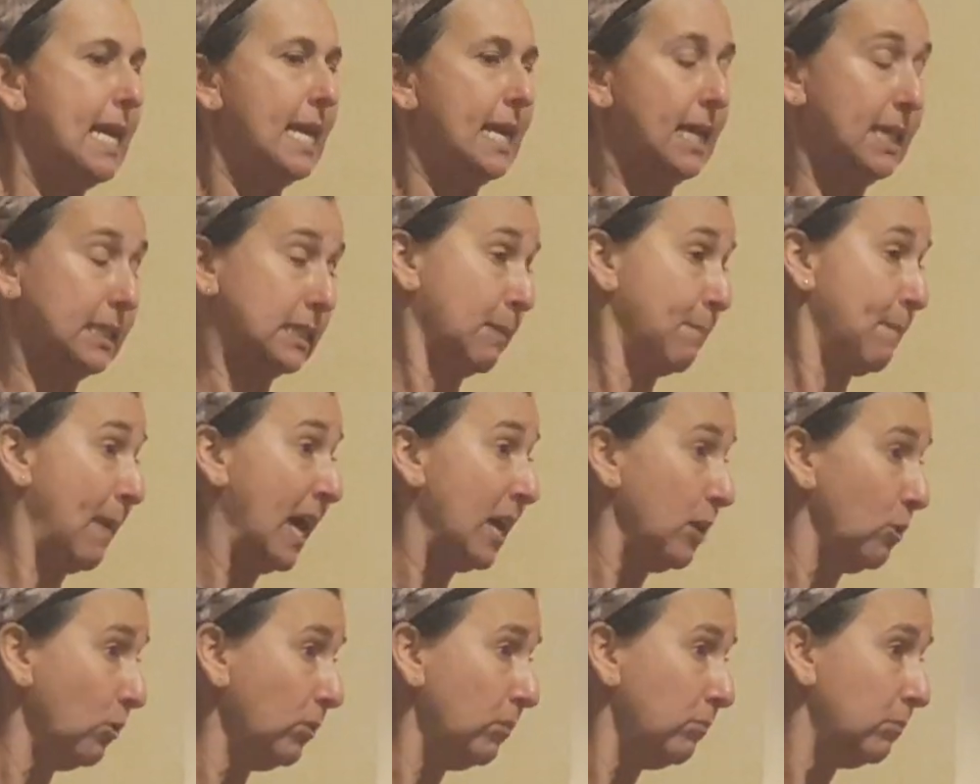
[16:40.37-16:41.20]
He's a
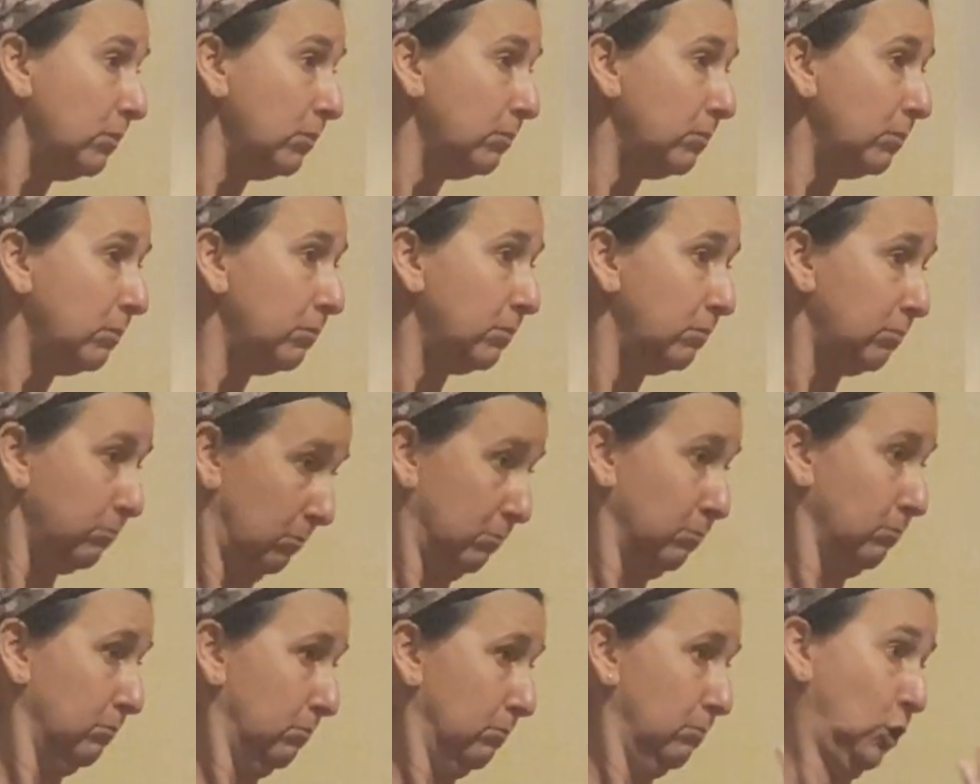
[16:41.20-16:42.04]
male.
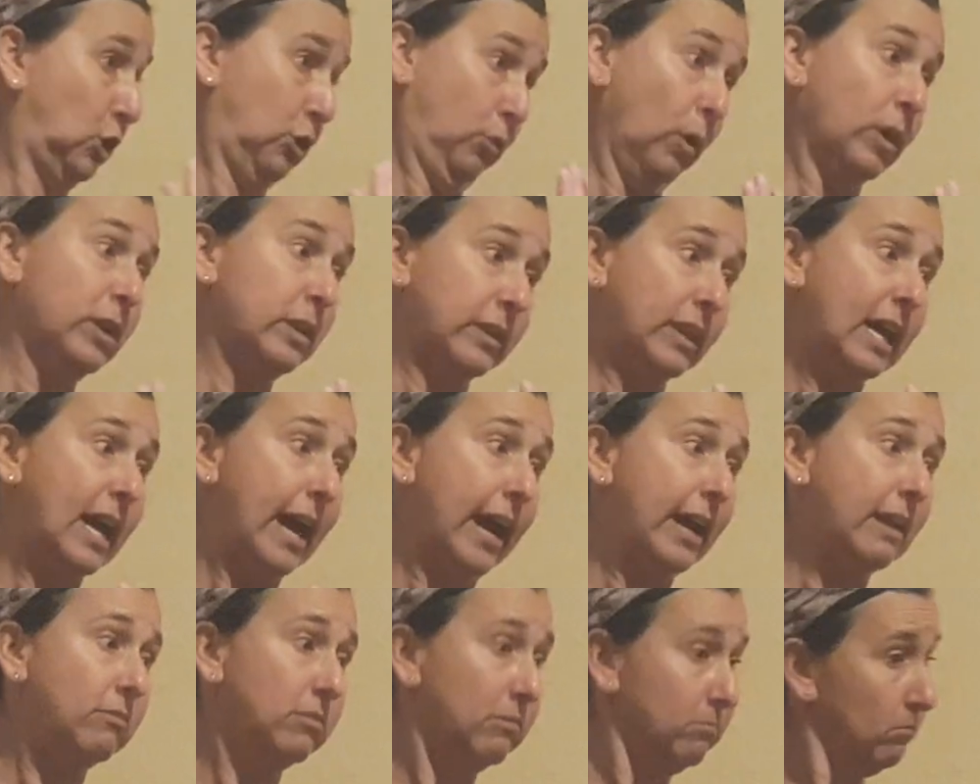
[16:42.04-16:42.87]
She wanted
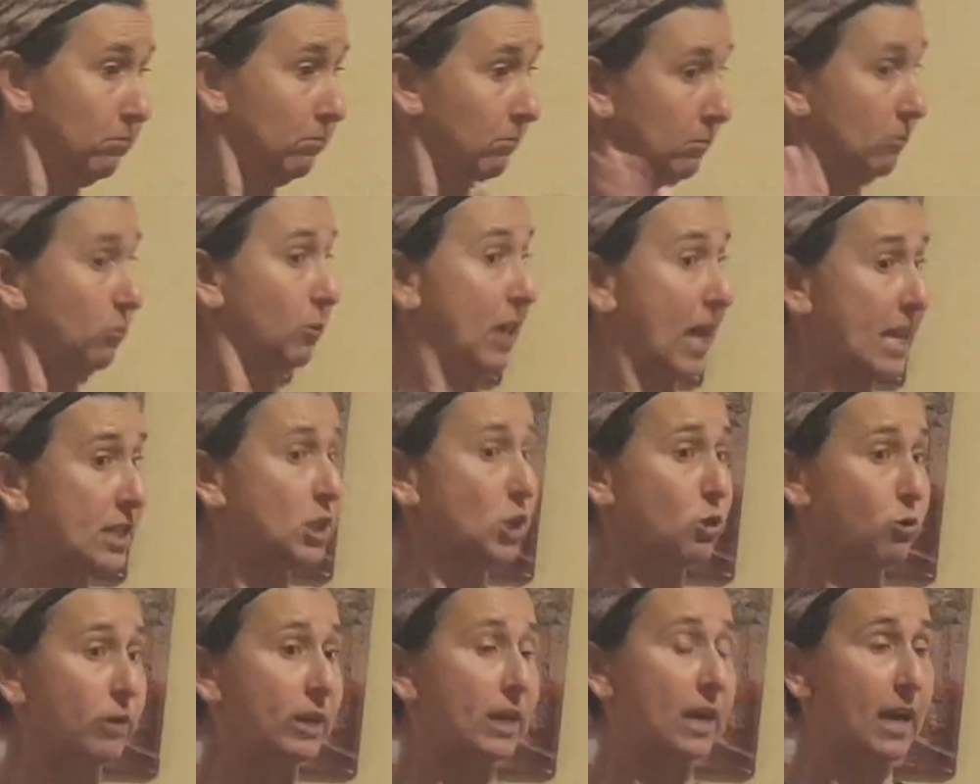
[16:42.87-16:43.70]
that.
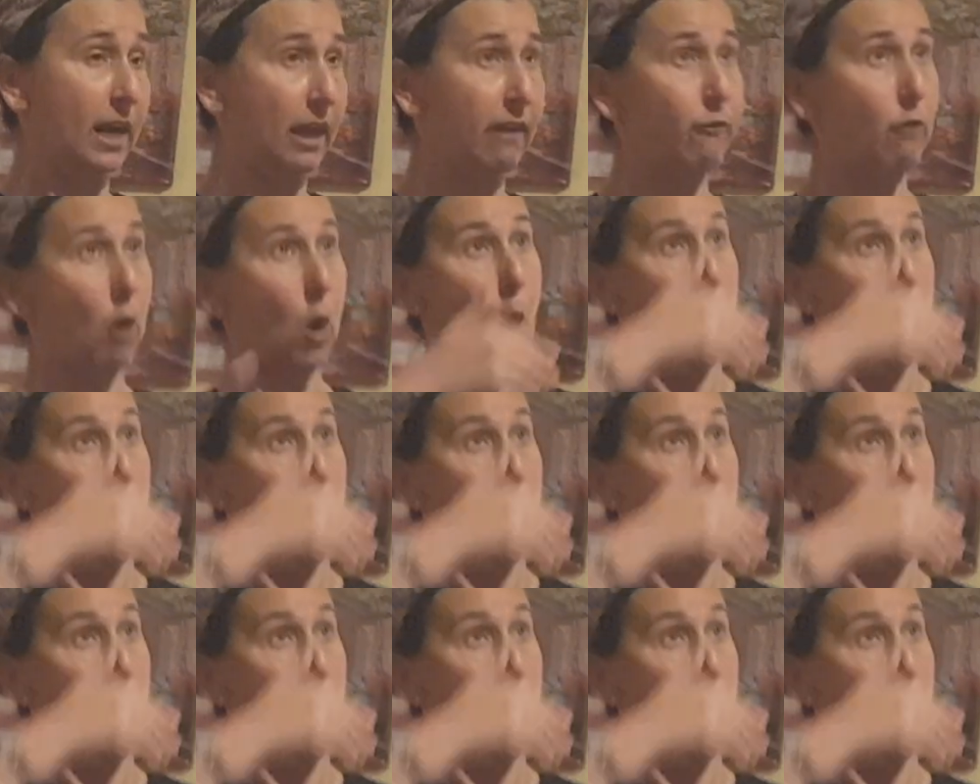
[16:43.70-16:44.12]
That's a relief.